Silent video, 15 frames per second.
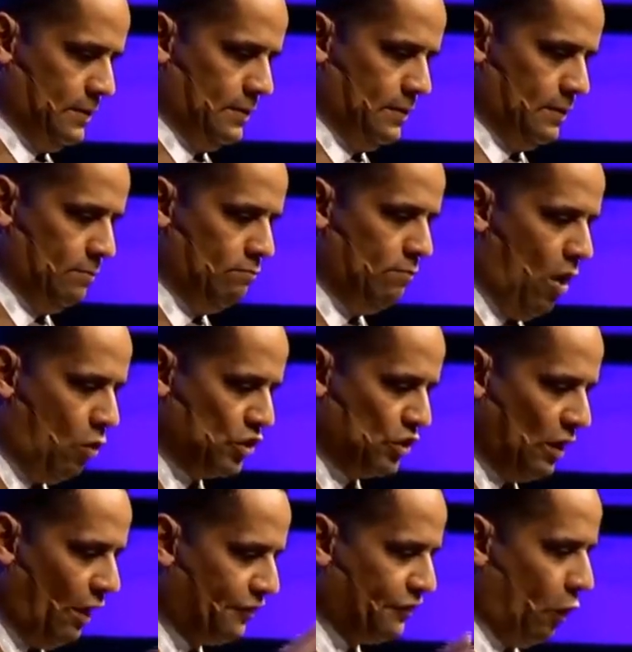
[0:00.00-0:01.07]
Most
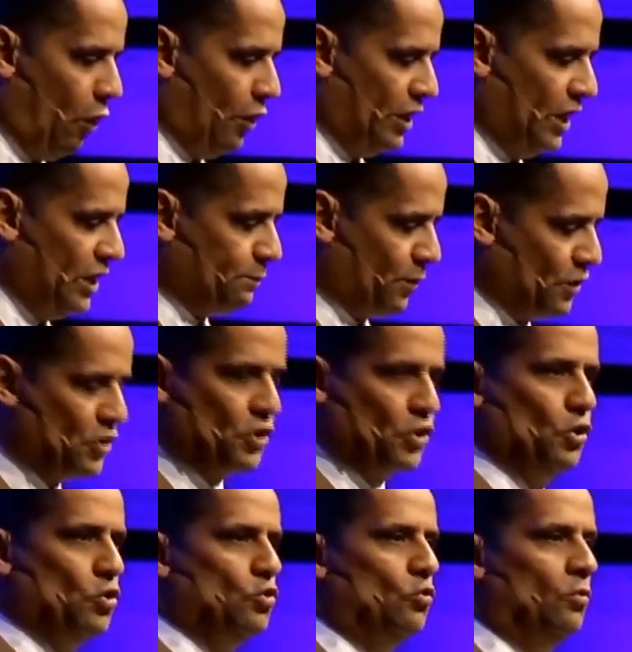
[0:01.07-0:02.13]
authorities
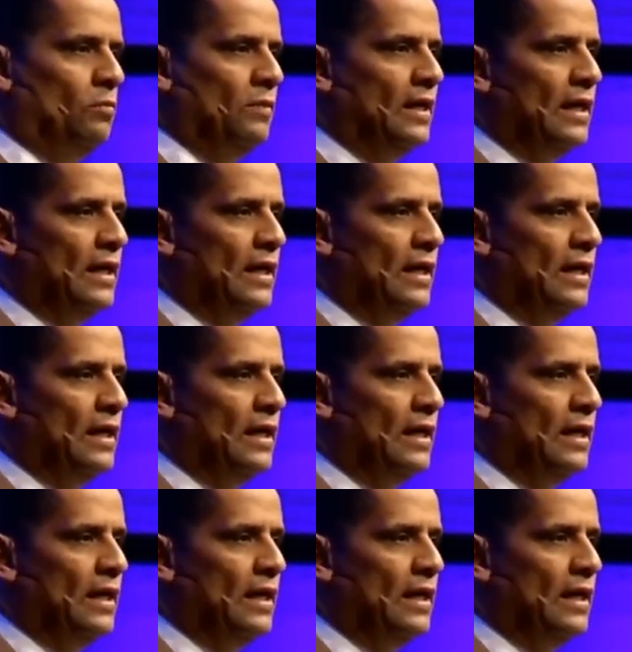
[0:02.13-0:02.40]
presume